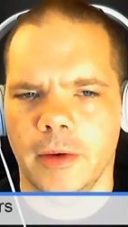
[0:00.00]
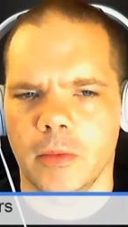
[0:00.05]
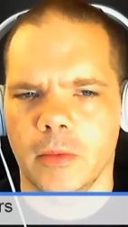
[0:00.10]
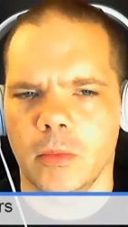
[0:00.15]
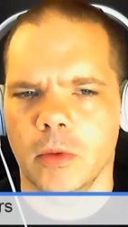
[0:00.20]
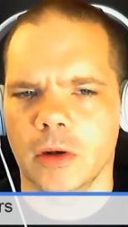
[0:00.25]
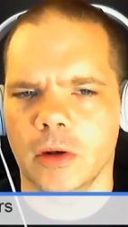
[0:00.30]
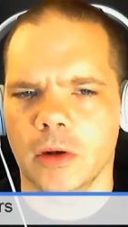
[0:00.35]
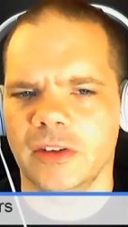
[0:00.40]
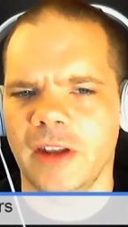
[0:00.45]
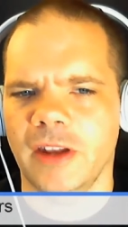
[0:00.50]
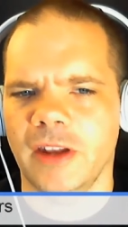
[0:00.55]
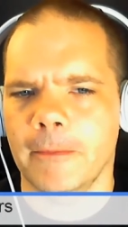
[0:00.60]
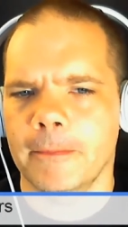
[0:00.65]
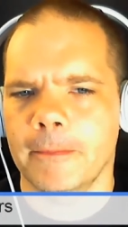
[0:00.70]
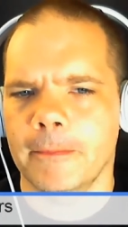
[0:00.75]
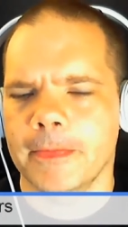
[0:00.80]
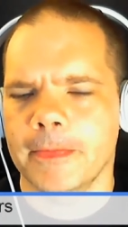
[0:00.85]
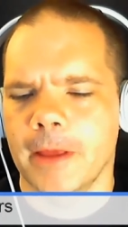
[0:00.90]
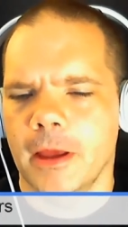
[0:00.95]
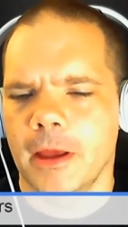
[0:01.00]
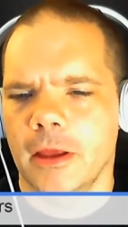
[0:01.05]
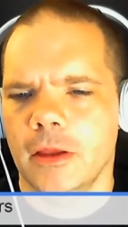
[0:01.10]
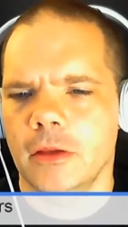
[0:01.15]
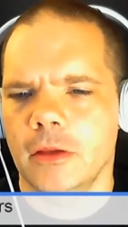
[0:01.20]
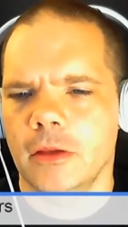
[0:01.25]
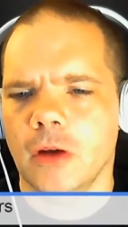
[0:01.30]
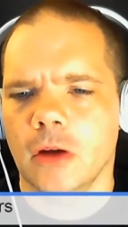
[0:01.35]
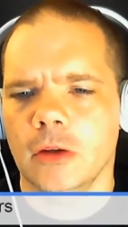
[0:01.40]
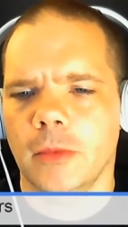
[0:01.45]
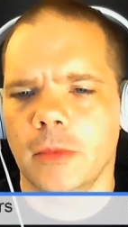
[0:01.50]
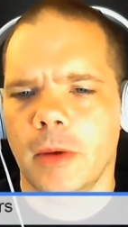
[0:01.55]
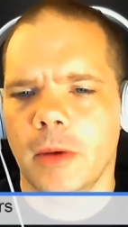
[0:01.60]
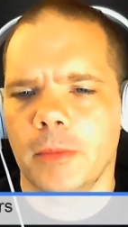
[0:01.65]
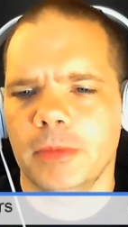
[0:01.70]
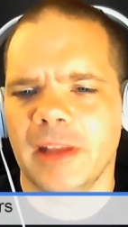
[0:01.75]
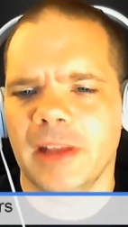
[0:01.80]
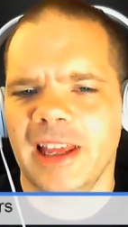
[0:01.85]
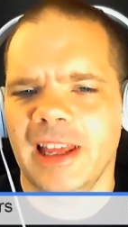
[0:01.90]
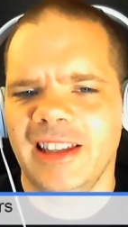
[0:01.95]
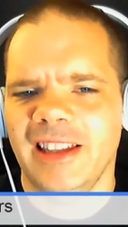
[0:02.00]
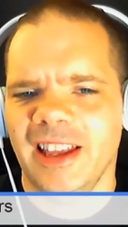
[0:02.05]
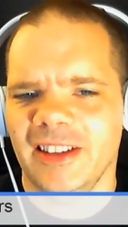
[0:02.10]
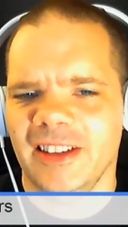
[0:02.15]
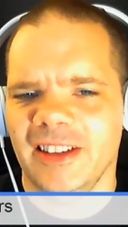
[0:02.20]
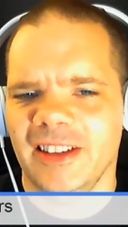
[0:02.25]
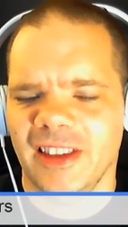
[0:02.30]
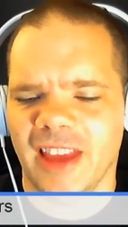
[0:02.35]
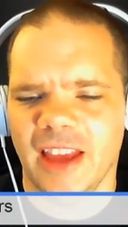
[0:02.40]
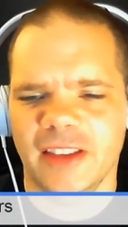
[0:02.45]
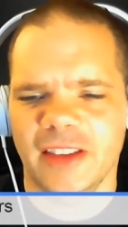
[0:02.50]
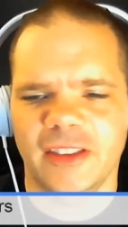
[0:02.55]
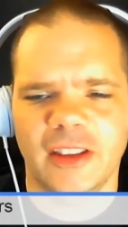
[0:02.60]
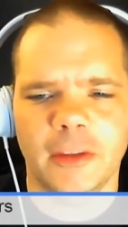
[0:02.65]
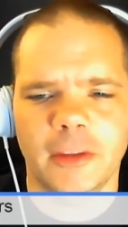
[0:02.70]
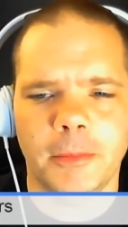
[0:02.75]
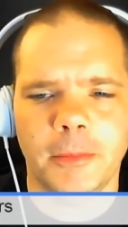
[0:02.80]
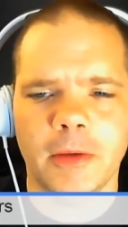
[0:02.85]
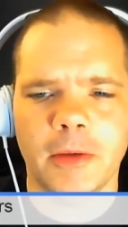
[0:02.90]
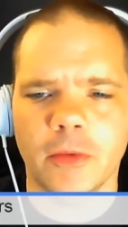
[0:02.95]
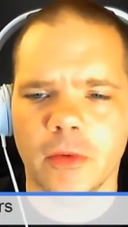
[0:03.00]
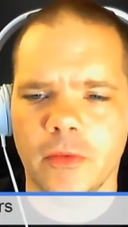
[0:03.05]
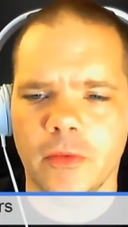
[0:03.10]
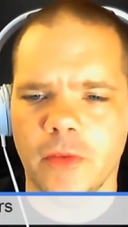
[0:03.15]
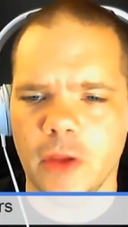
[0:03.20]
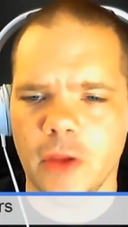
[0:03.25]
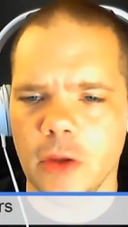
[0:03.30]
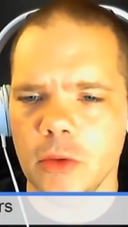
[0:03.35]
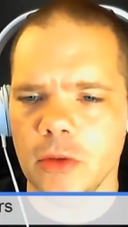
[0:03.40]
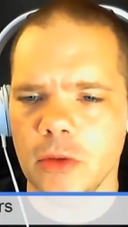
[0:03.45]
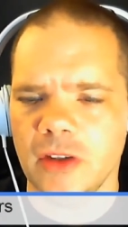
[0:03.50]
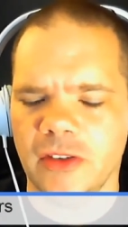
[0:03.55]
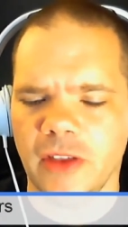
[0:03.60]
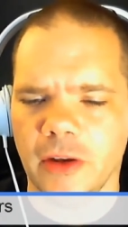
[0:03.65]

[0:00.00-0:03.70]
it works. Now, you talked about playtesting. Has this been reviewed? Is